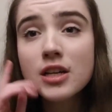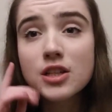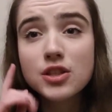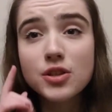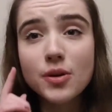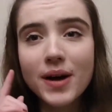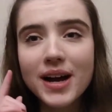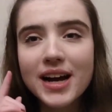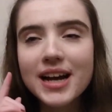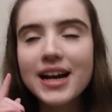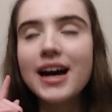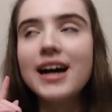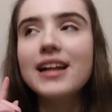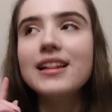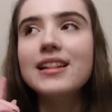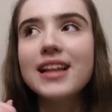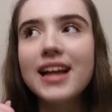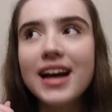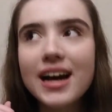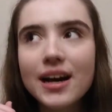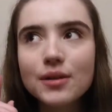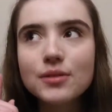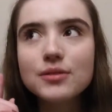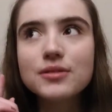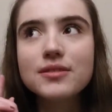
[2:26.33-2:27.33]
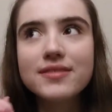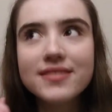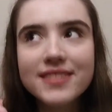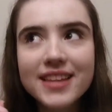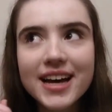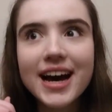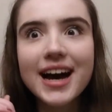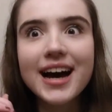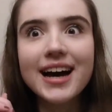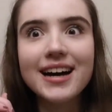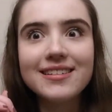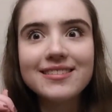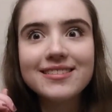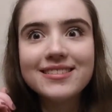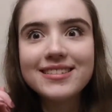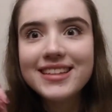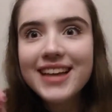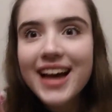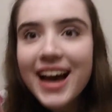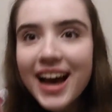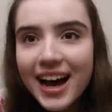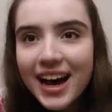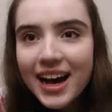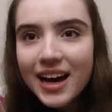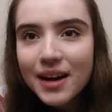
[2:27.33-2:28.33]
So I allowed that
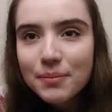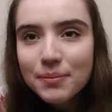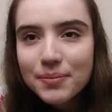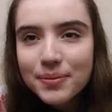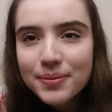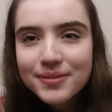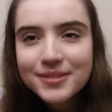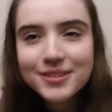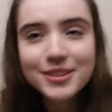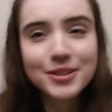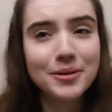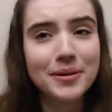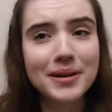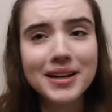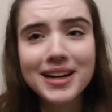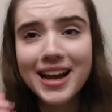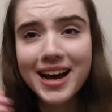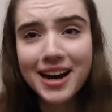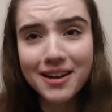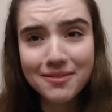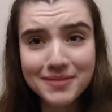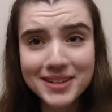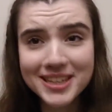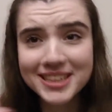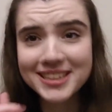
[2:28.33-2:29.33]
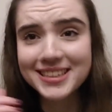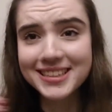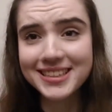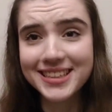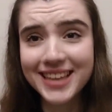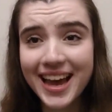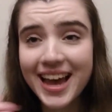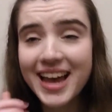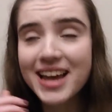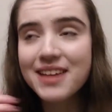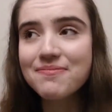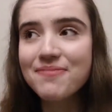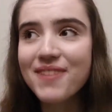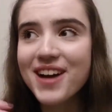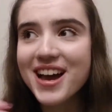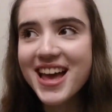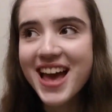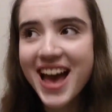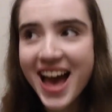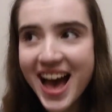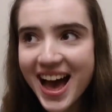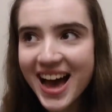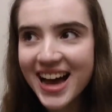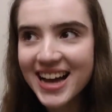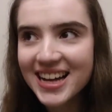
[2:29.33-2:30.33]
gap to allow me to get in my
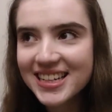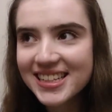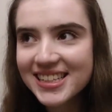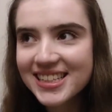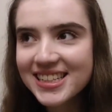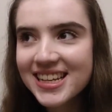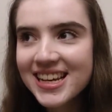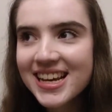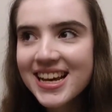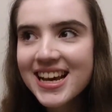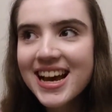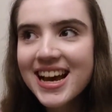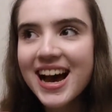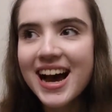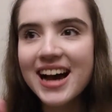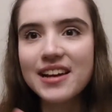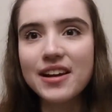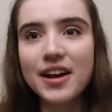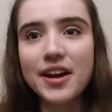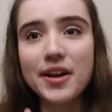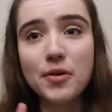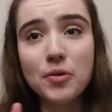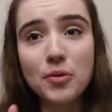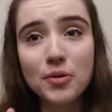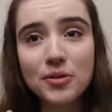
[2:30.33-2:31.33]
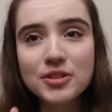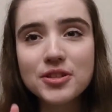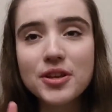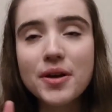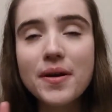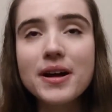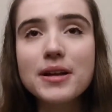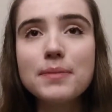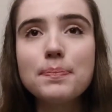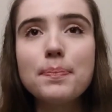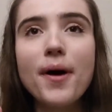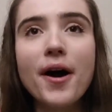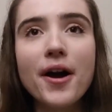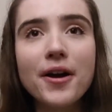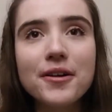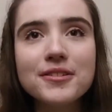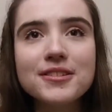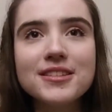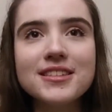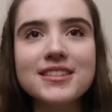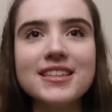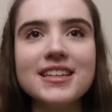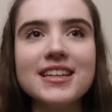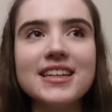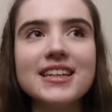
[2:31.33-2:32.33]
head, and I also had
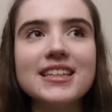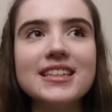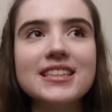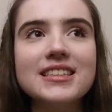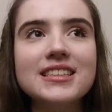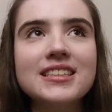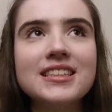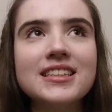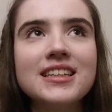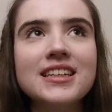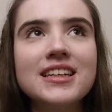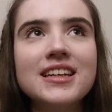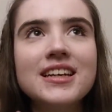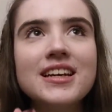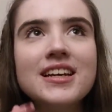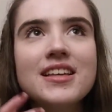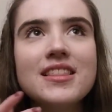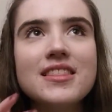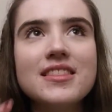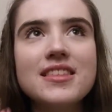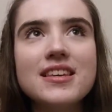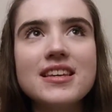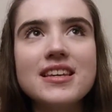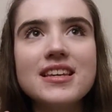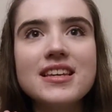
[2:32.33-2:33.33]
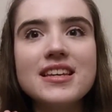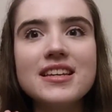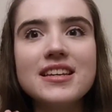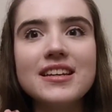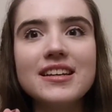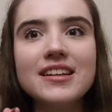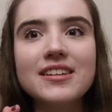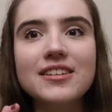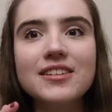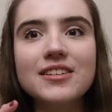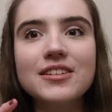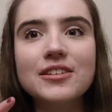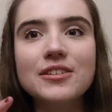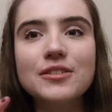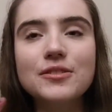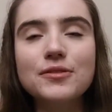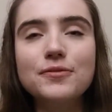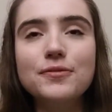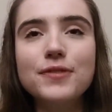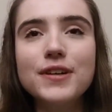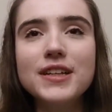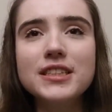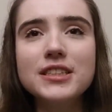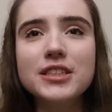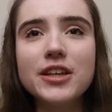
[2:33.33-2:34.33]
posted the
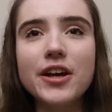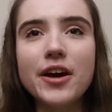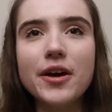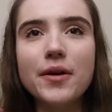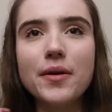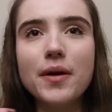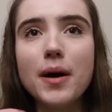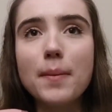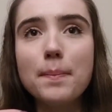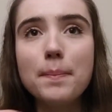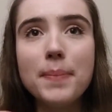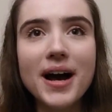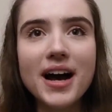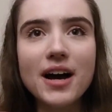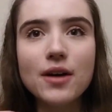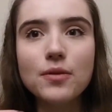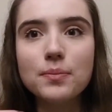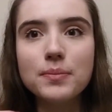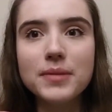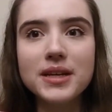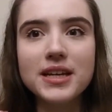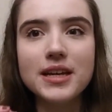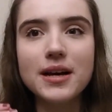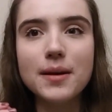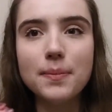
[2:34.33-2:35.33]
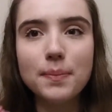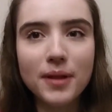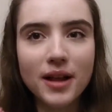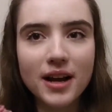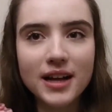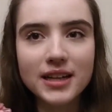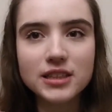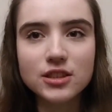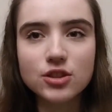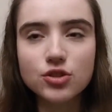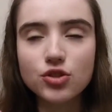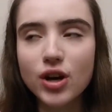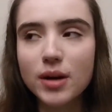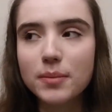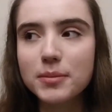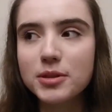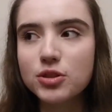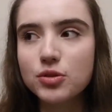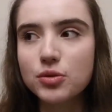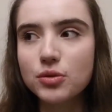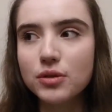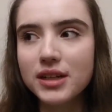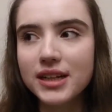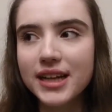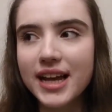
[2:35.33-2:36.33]
video about me applying to drama
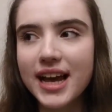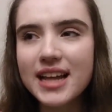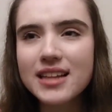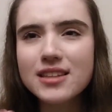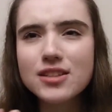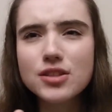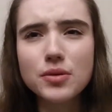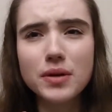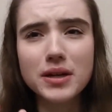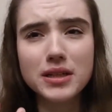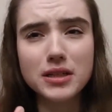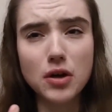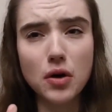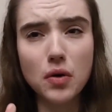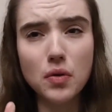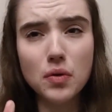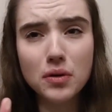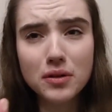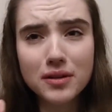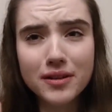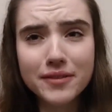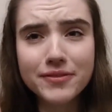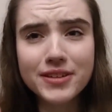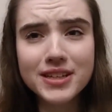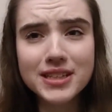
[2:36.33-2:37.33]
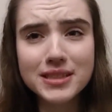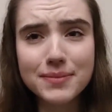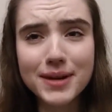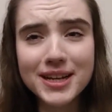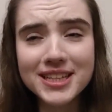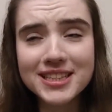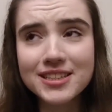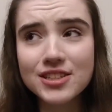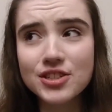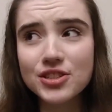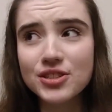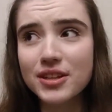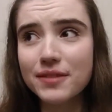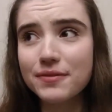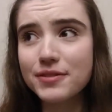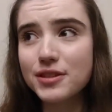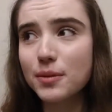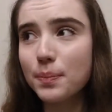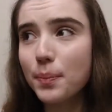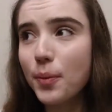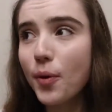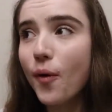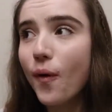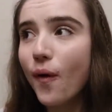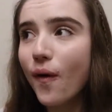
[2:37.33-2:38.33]
school again. So I'd got all of these messages of
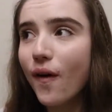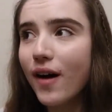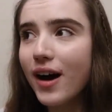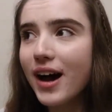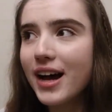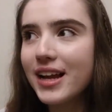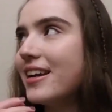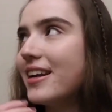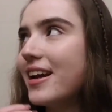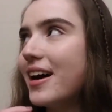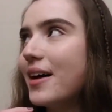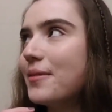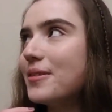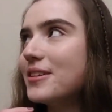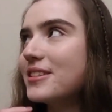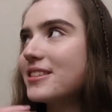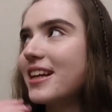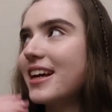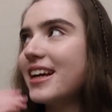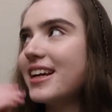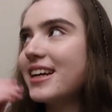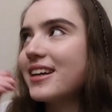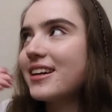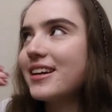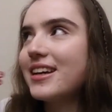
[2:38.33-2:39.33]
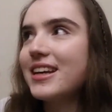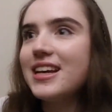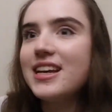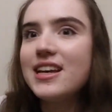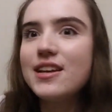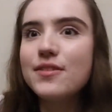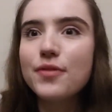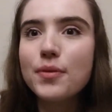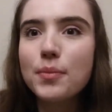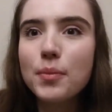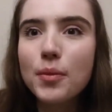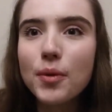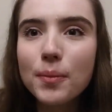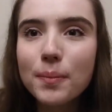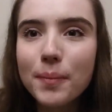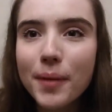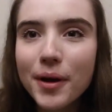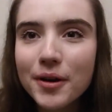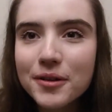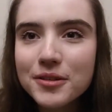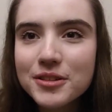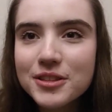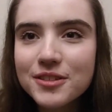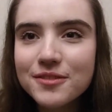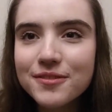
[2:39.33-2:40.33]
support, and I was like even more
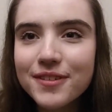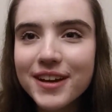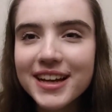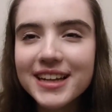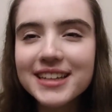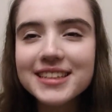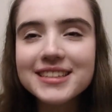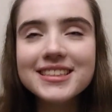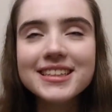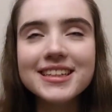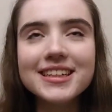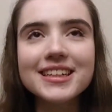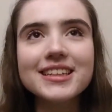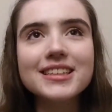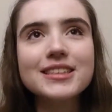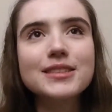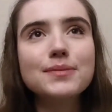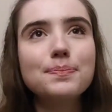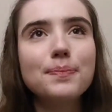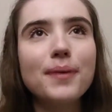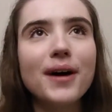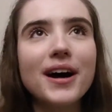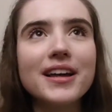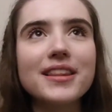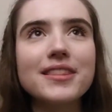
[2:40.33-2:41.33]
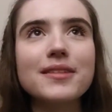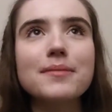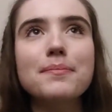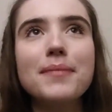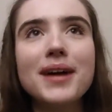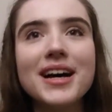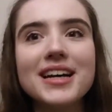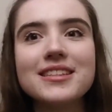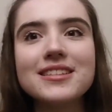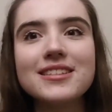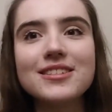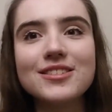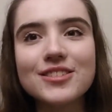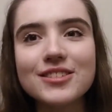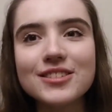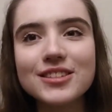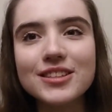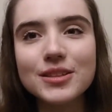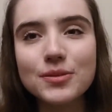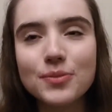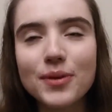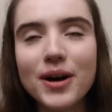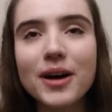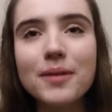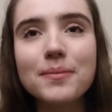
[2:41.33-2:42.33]
motivated by the messages
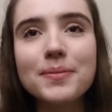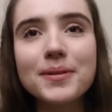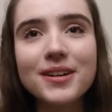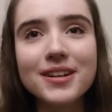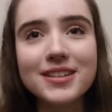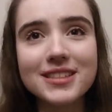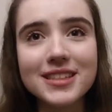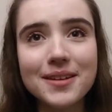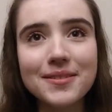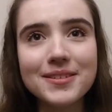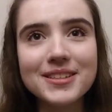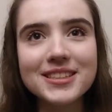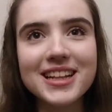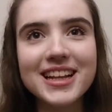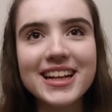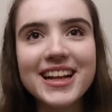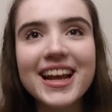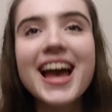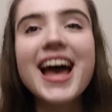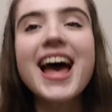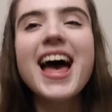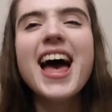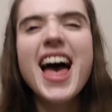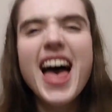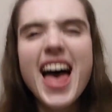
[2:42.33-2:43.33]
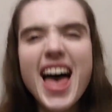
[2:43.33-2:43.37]
as well because I was like,